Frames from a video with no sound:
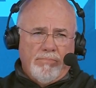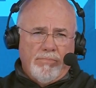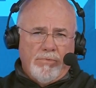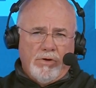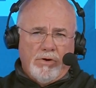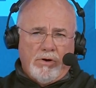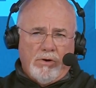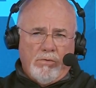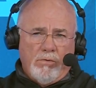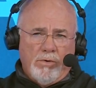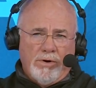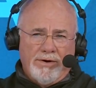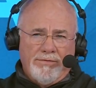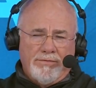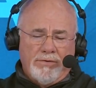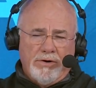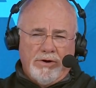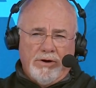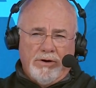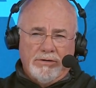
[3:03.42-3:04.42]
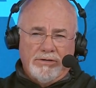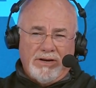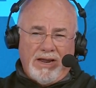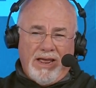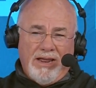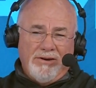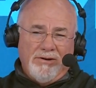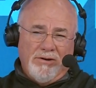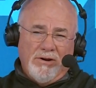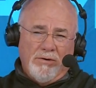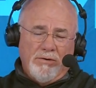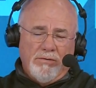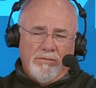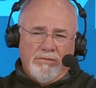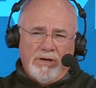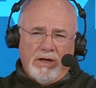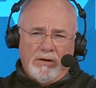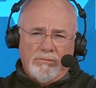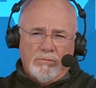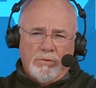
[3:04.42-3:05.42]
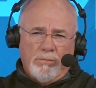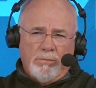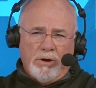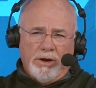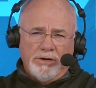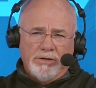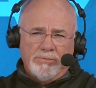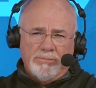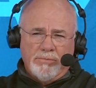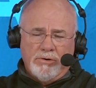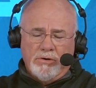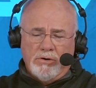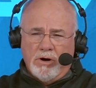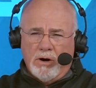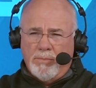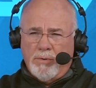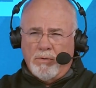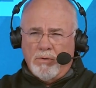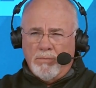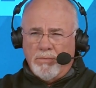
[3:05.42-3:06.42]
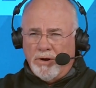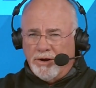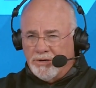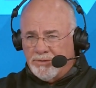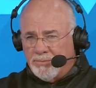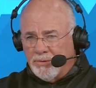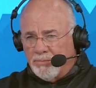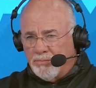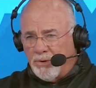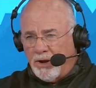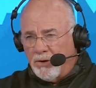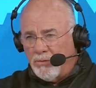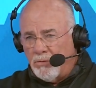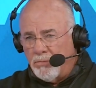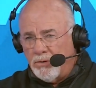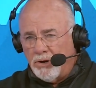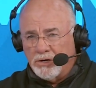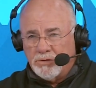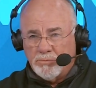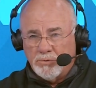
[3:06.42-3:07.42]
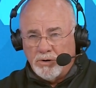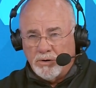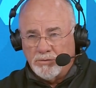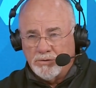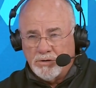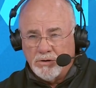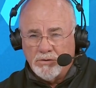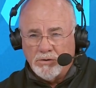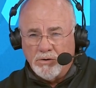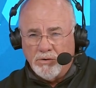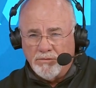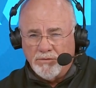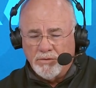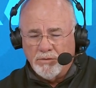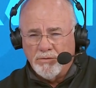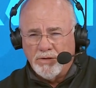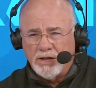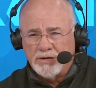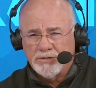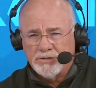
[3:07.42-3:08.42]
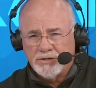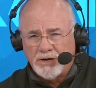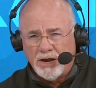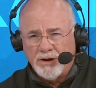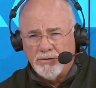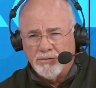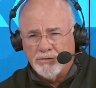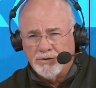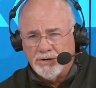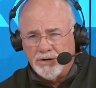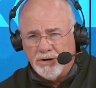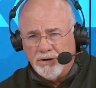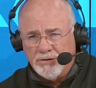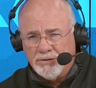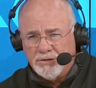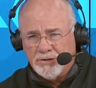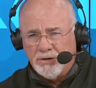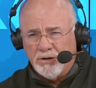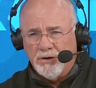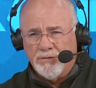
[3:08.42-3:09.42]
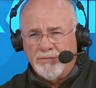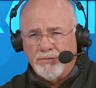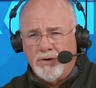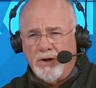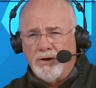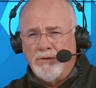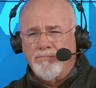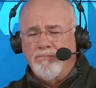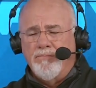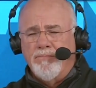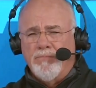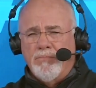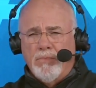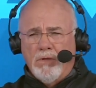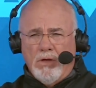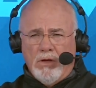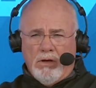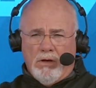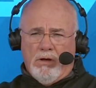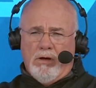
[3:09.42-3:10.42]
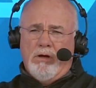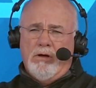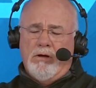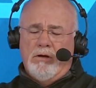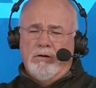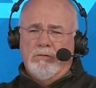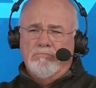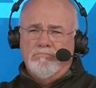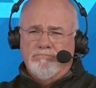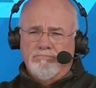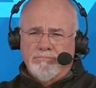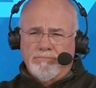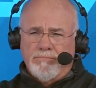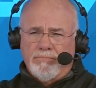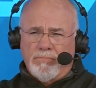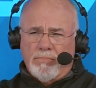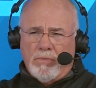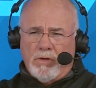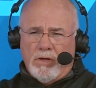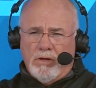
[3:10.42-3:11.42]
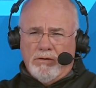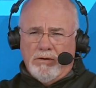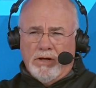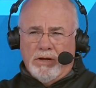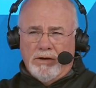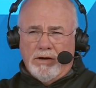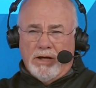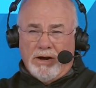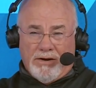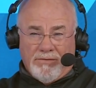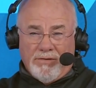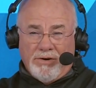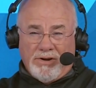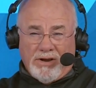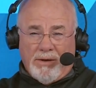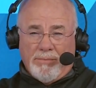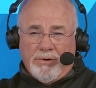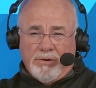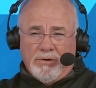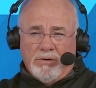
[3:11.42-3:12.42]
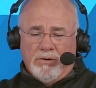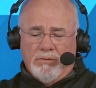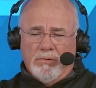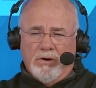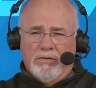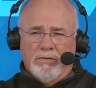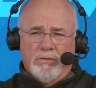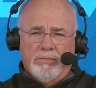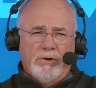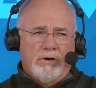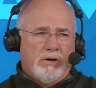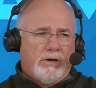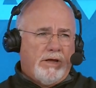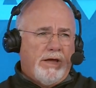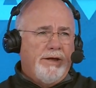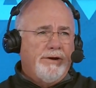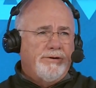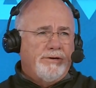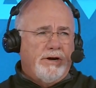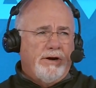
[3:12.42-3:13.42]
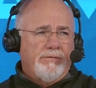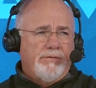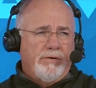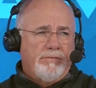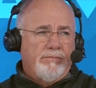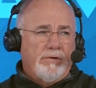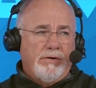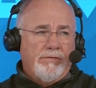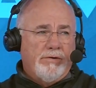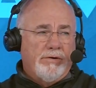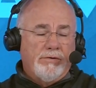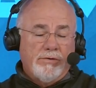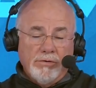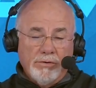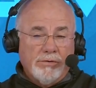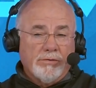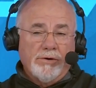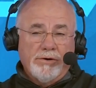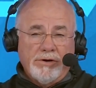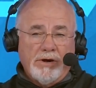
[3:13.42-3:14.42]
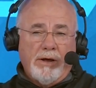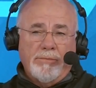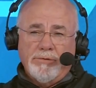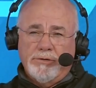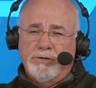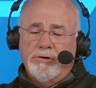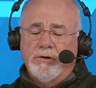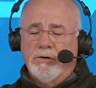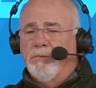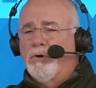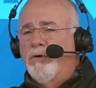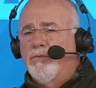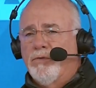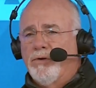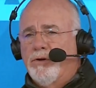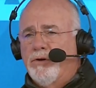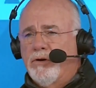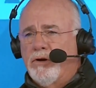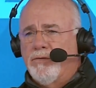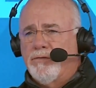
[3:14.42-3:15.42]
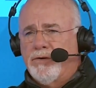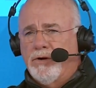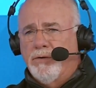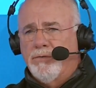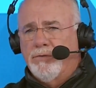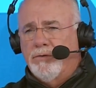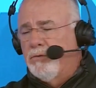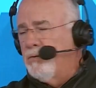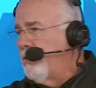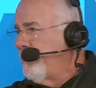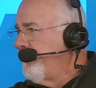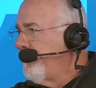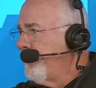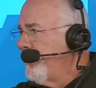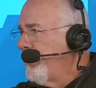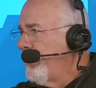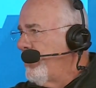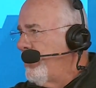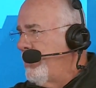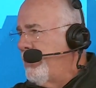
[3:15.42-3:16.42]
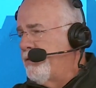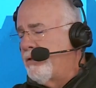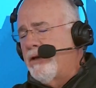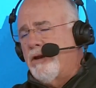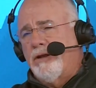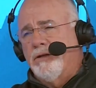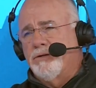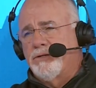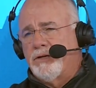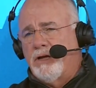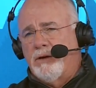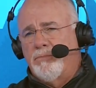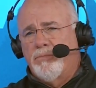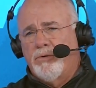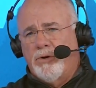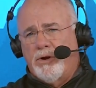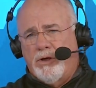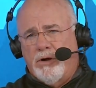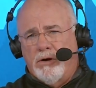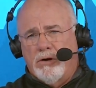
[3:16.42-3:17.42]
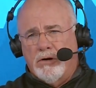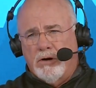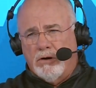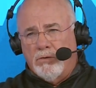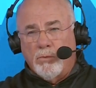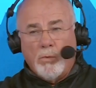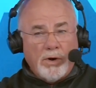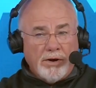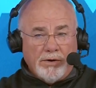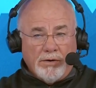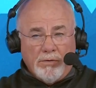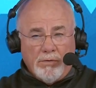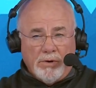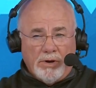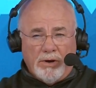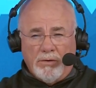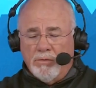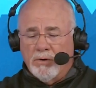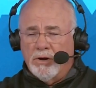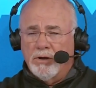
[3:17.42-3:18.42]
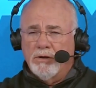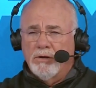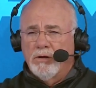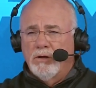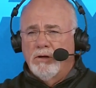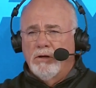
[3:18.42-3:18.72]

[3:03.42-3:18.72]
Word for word: you know whatever else and you know you've got replacement carpet replacement paint replacement on turnover that's standard tenant stuff right um, not not every time you turn them over but every every two or three times you turn them over you're going to have to go through and hit that inside pretty hard we do anyway